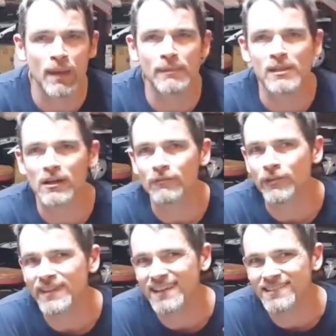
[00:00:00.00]
may be looking for
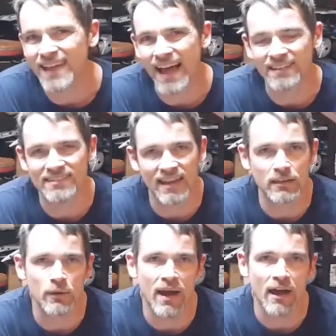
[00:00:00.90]
the exact set
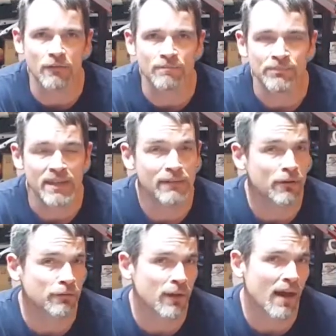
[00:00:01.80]
you have. Even
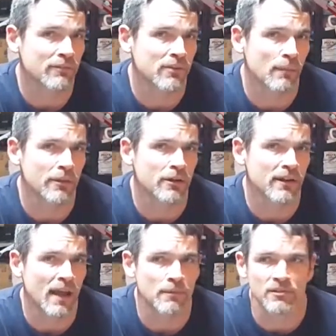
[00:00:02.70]
if you have some that are
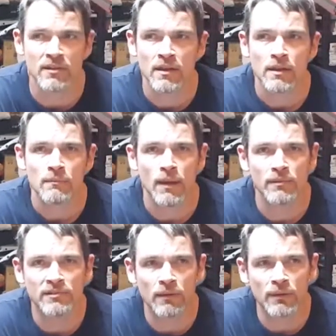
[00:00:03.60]
damaged.
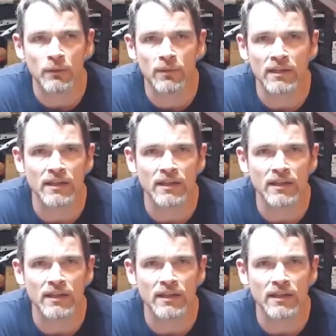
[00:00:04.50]
Maybe somebody really